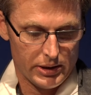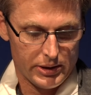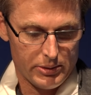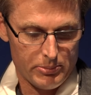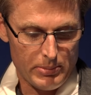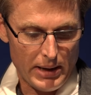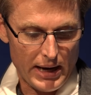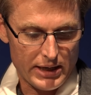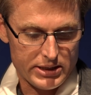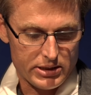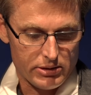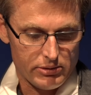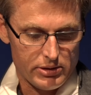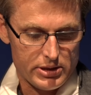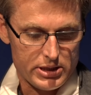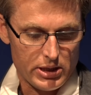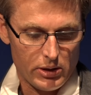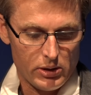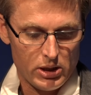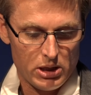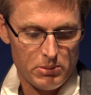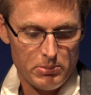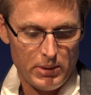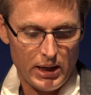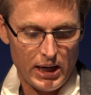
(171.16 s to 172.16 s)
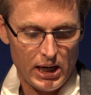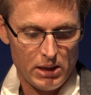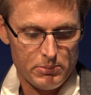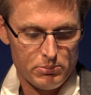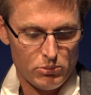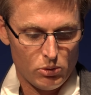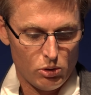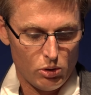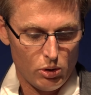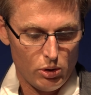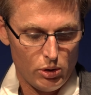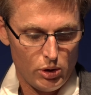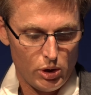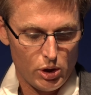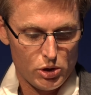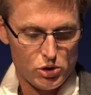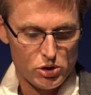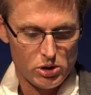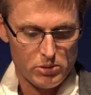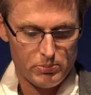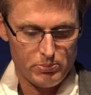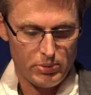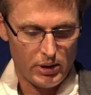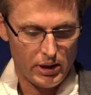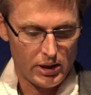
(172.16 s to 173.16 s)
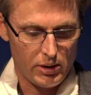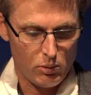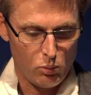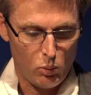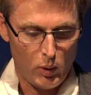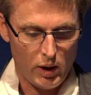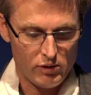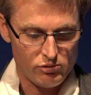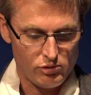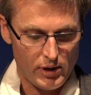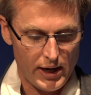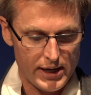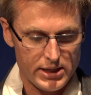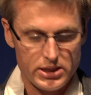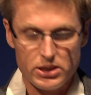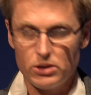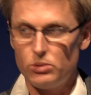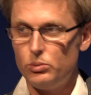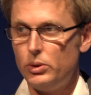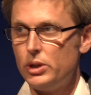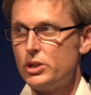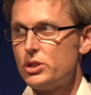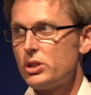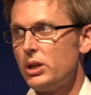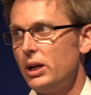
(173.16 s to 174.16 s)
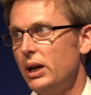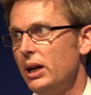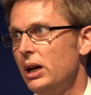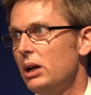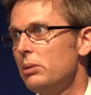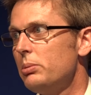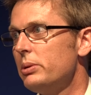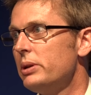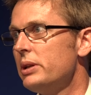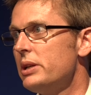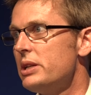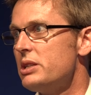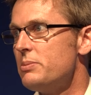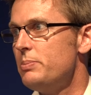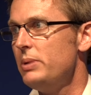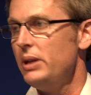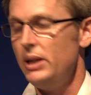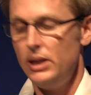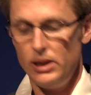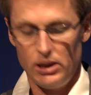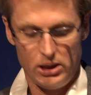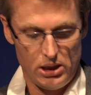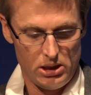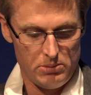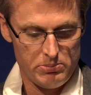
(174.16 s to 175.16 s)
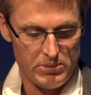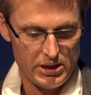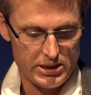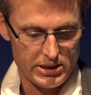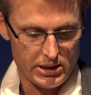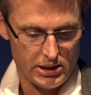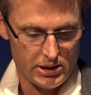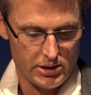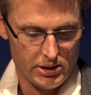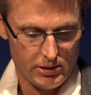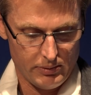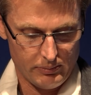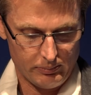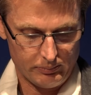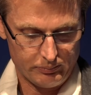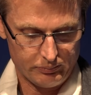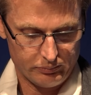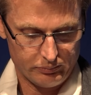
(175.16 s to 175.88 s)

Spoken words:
The matter is only made more urgent by the rate at which carbon is being emitted.